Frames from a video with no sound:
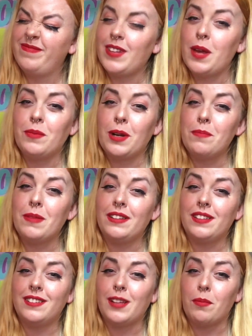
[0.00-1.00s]
I'm going to mess
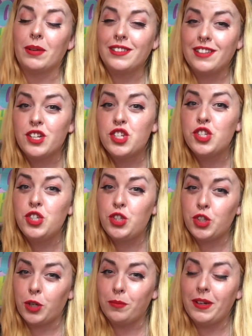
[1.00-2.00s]
this up because it's
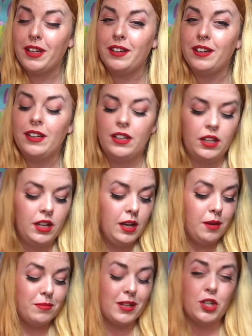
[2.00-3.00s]
German,
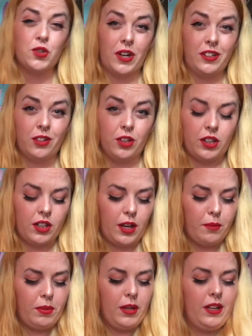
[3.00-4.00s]
but I tried to look it
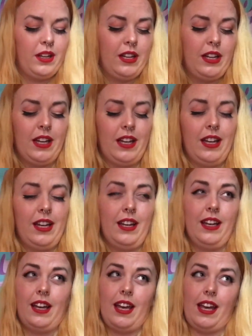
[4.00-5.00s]
up.
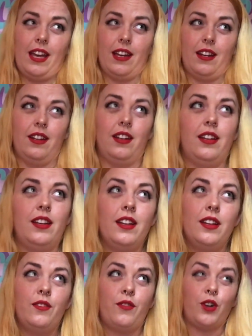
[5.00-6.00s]
And
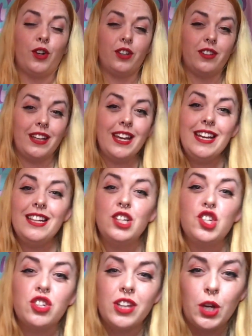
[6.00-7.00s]
for the
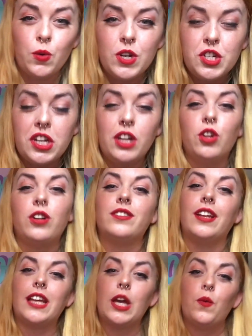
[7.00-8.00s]
English language, it looks
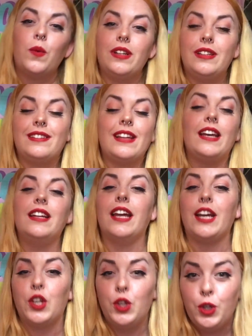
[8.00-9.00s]
like it would say
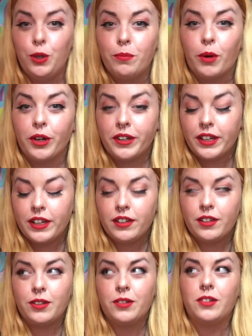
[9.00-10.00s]
like
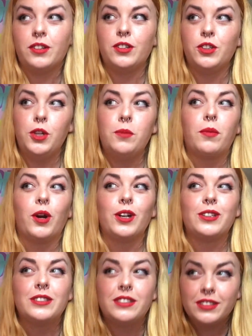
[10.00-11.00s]
Newmarket or
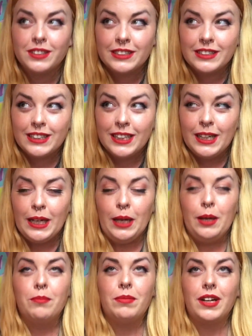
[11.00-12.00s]
Newmarkt.
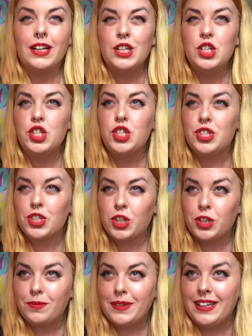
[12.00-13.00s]
But in
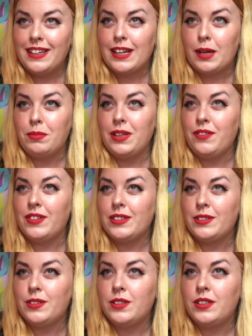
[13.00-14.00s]
German, I believe it's